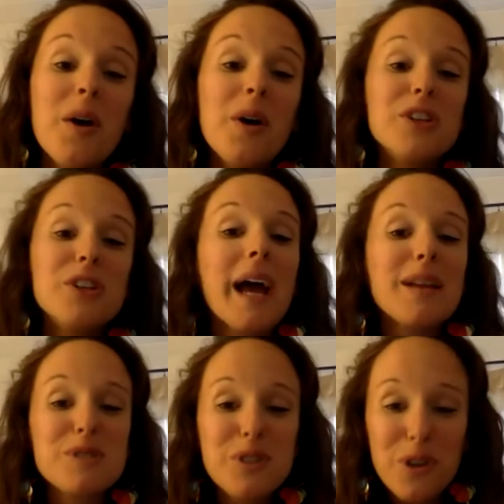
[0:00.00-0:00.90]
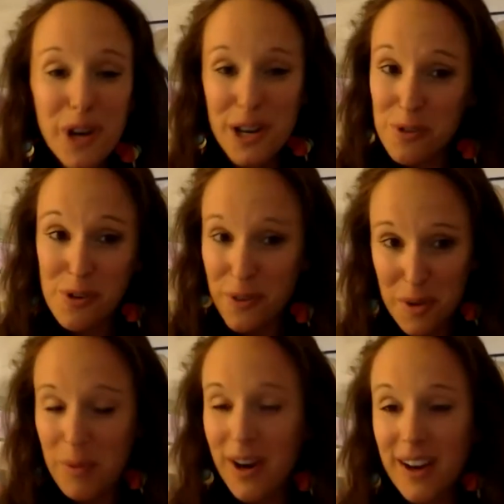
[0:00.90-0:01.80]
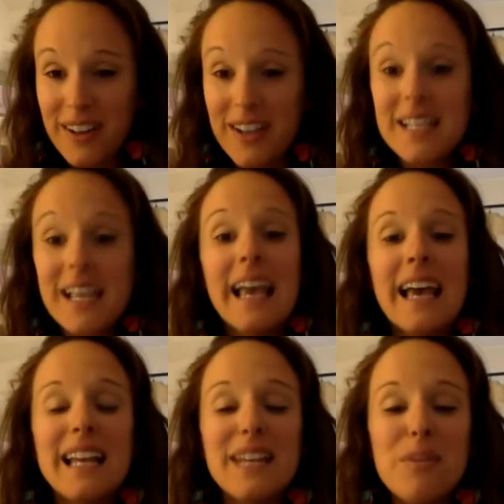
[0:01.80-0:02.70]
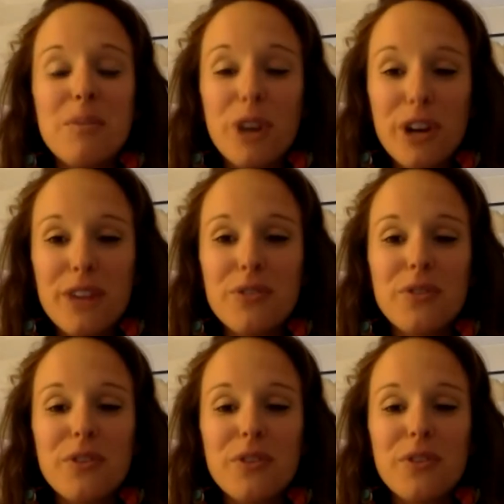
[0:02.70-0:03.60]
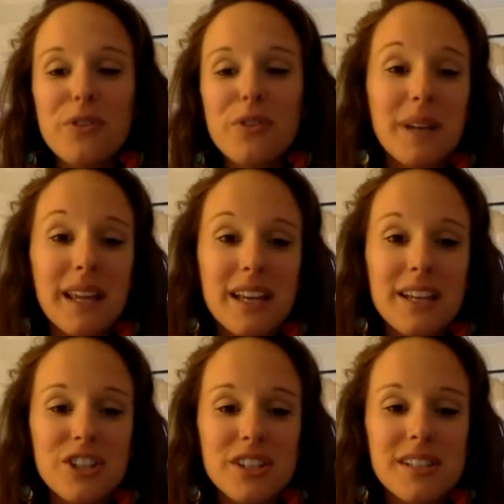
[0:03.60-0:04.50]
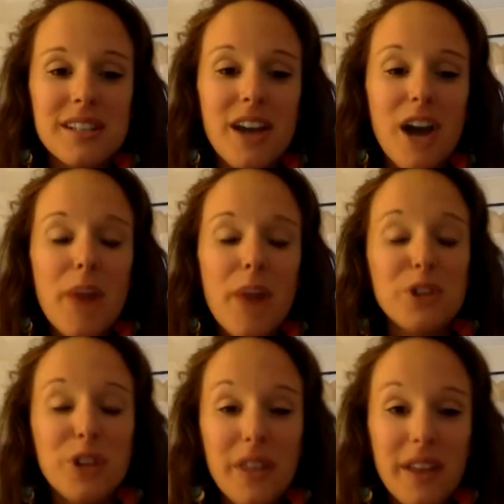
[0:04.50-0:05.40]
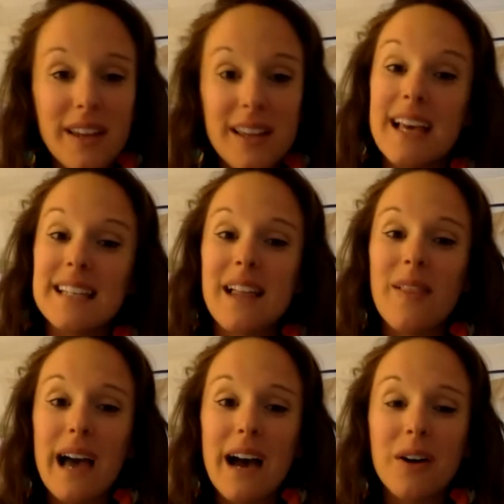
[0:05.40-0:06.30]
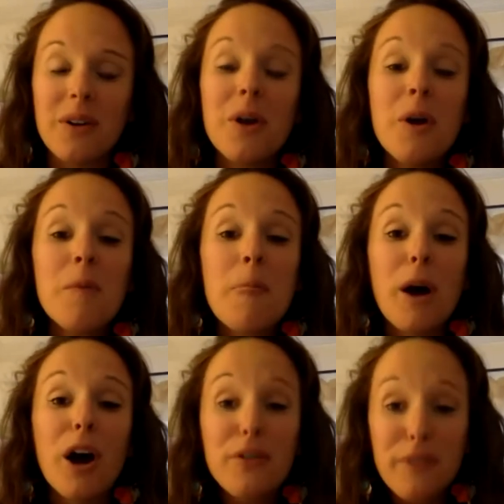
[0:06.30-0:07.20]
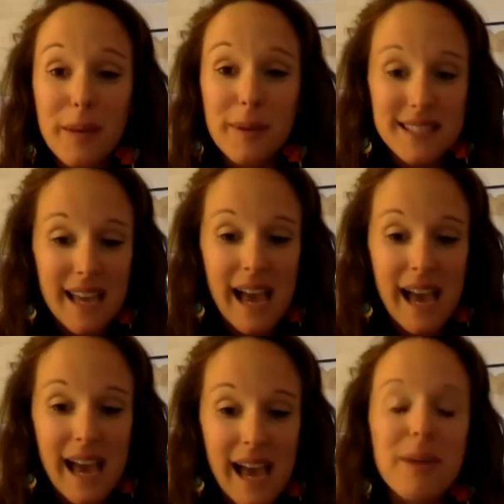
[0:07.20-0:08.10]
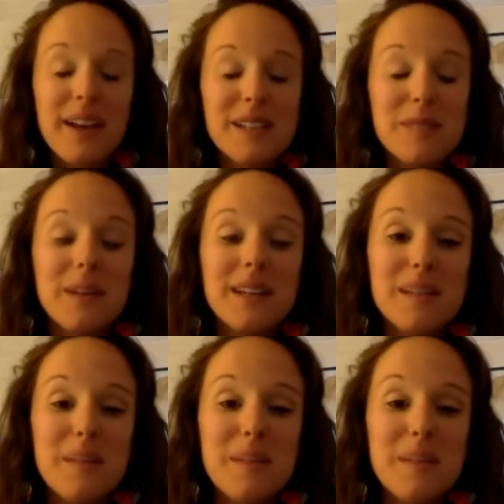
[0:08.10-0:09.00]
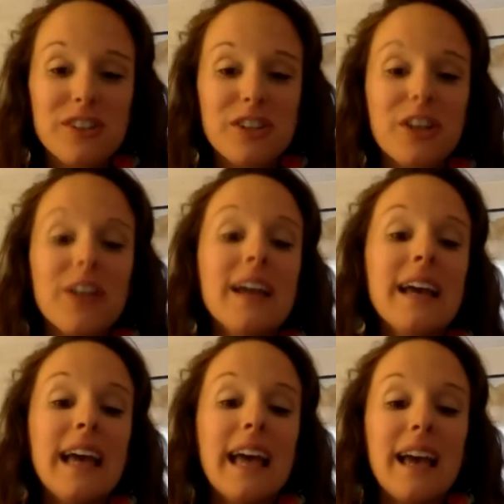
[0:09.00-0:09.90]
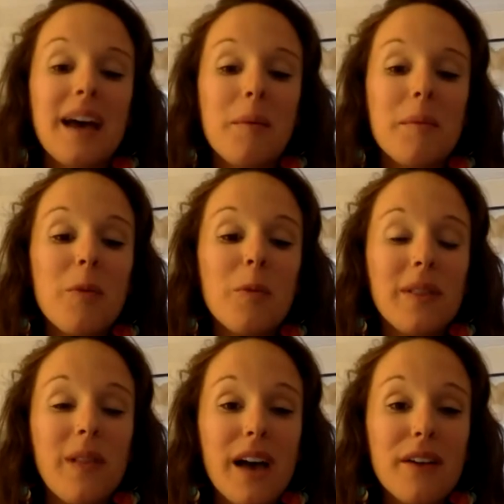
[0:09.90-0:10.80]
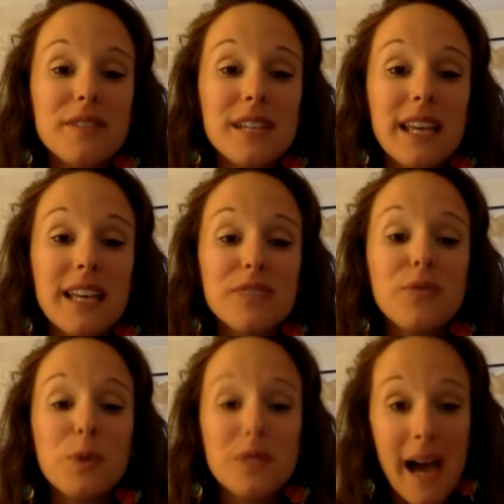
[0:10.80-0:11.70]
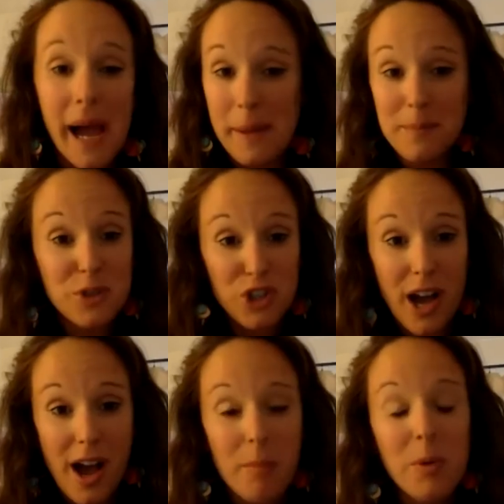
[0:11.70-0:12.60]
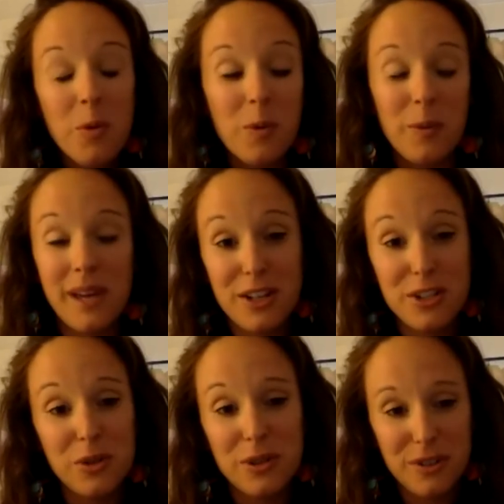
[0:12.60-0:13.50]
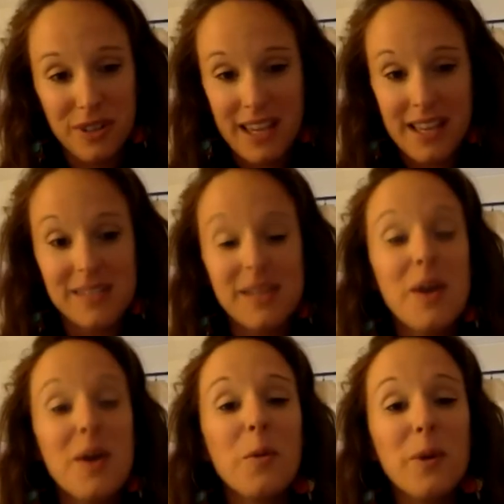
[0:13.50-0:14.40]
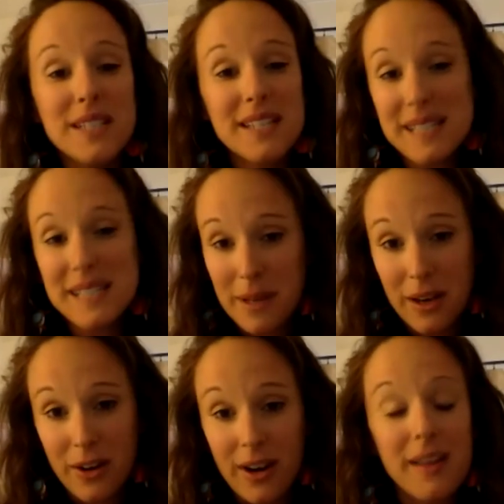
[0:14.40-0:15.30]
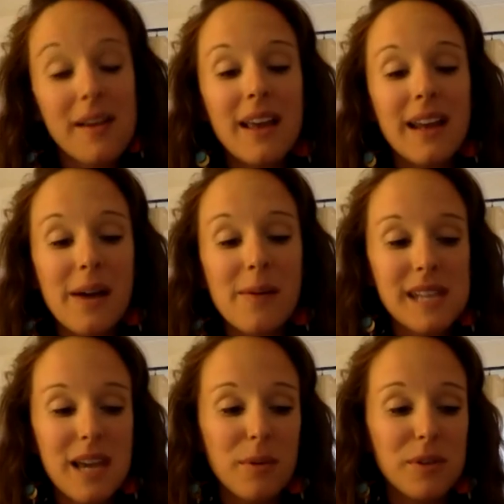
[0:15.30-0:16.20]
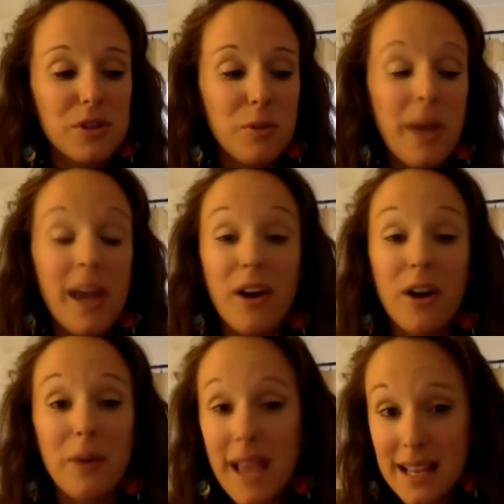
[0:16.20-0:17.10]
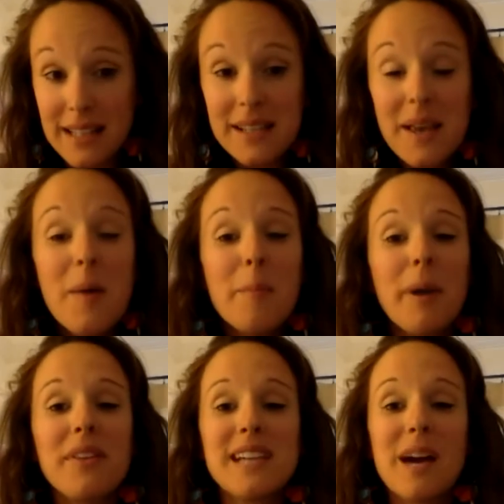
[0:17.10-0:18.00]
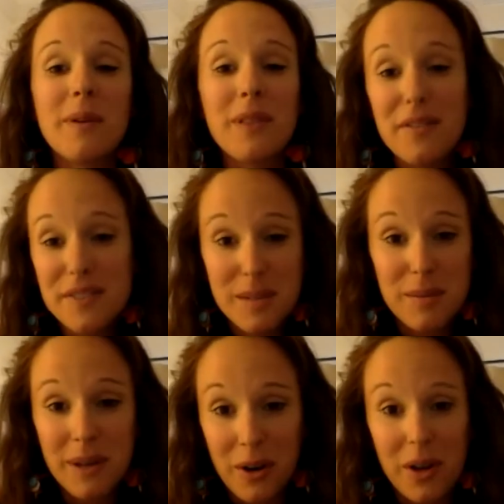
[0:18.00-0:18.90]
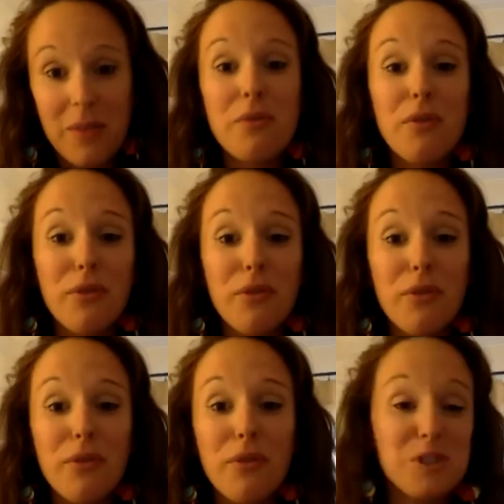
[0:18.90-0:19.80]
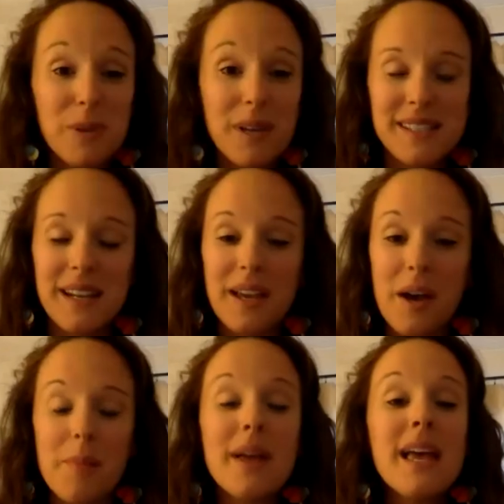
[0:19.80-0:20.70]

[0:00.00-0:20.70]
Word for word: So I am so grateful for the product and even more grateful for the company and just the opportunity that it has allowed our family to have. My husband is a pastor, um, and we left his full time job when we had two little kids, went to seminary, and I was able to pay our rent by the time we left seminary from my Juice Plus income.